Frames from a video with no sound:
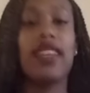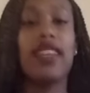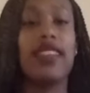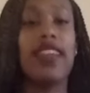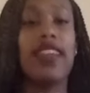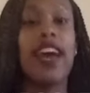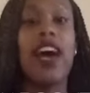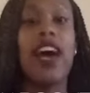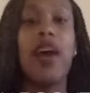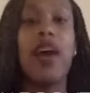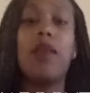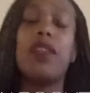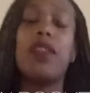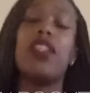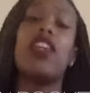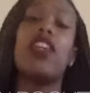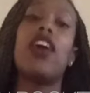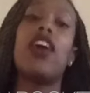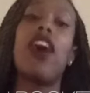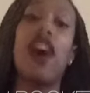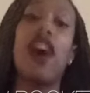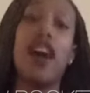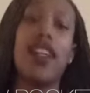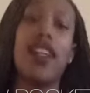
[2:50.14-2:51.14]
That was
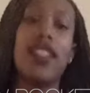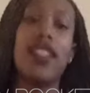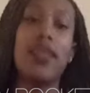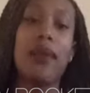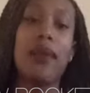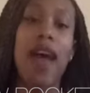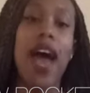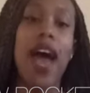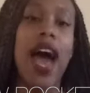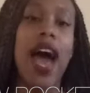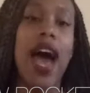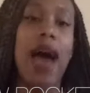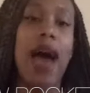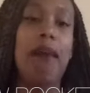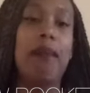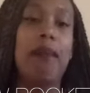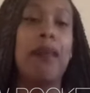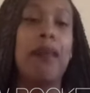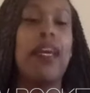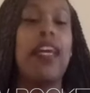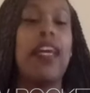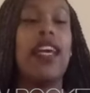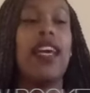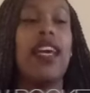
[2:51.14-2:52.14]
an awesome app.
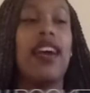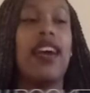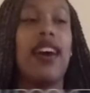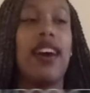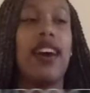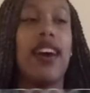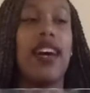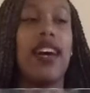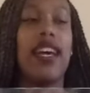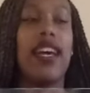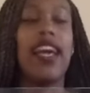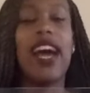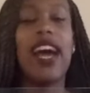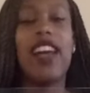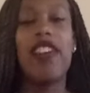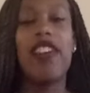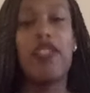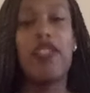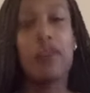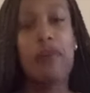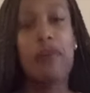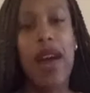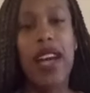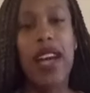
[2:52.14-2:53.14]
It kind of
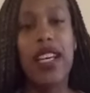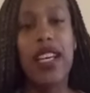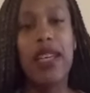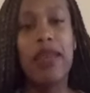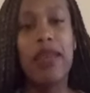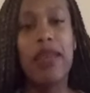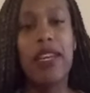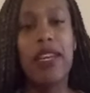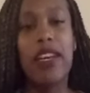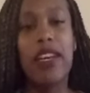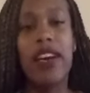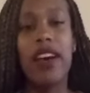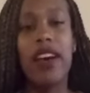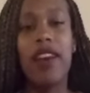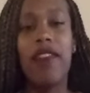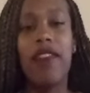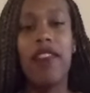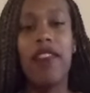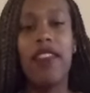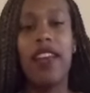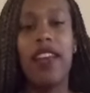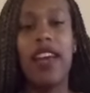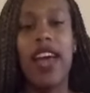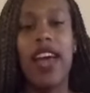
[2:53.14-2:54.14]
reminded me
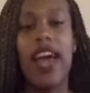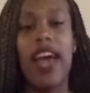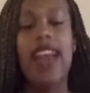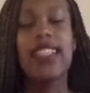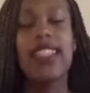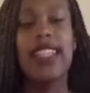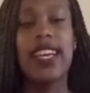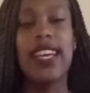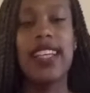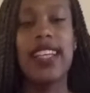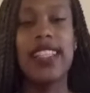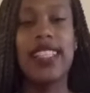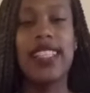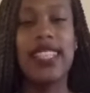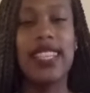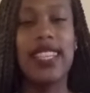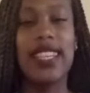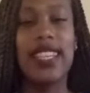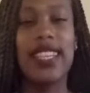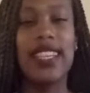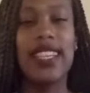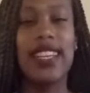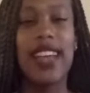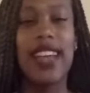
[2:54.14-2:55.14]
of the
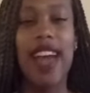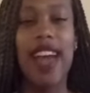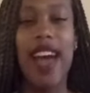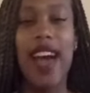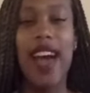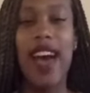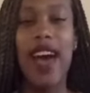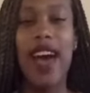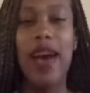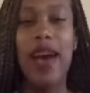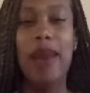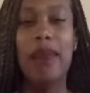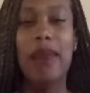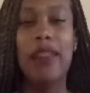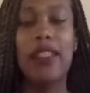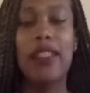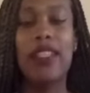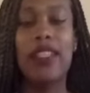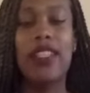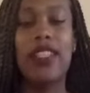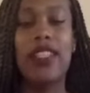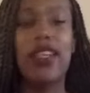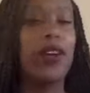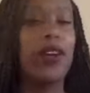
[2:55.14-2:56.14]
SAT apps.
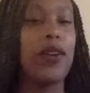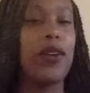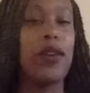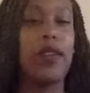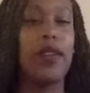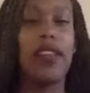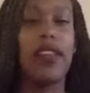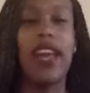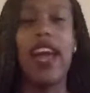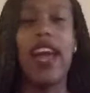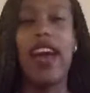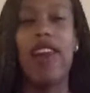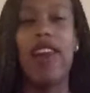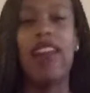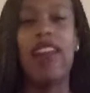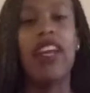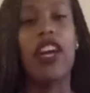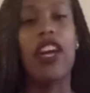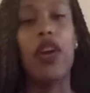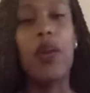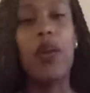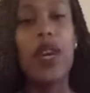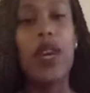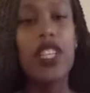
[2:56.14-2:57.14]
So they have like
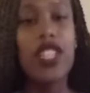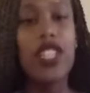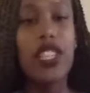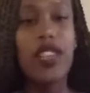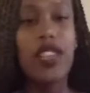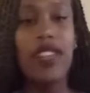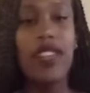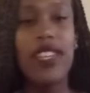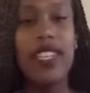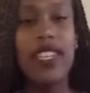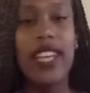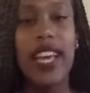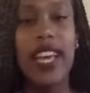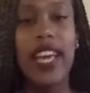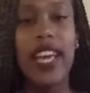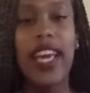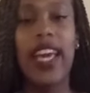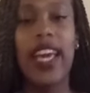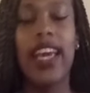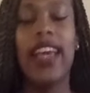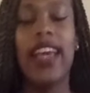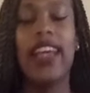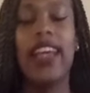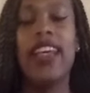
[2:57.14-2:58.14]
a question of the
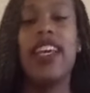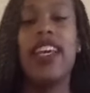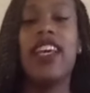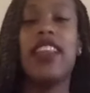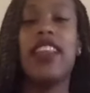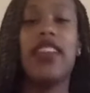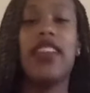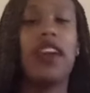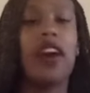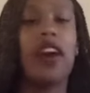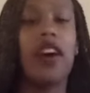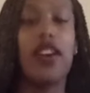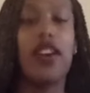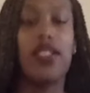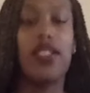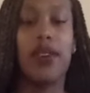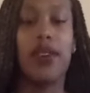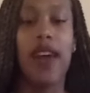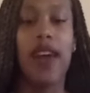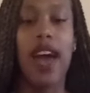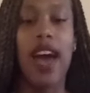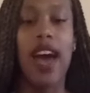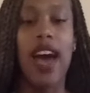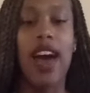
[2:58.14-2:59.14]
day. They
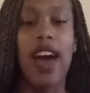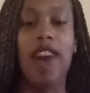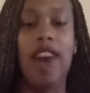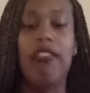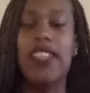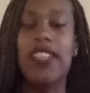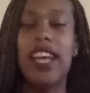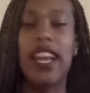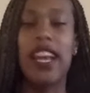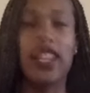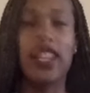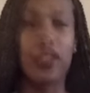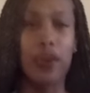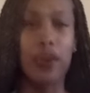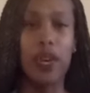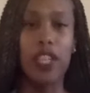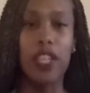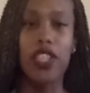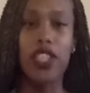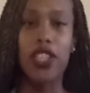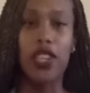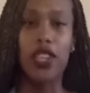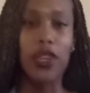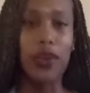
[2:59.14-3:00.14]
also have 10
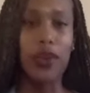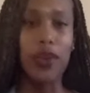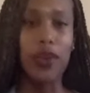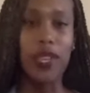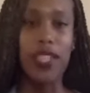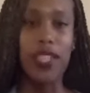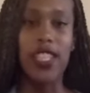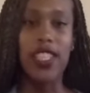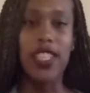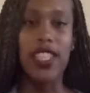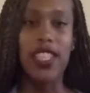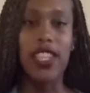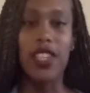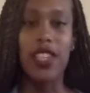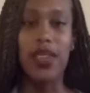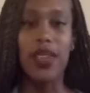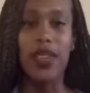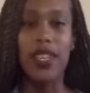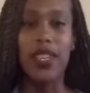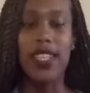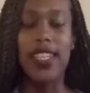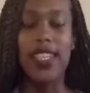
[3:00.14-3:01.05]
question quizzes that you can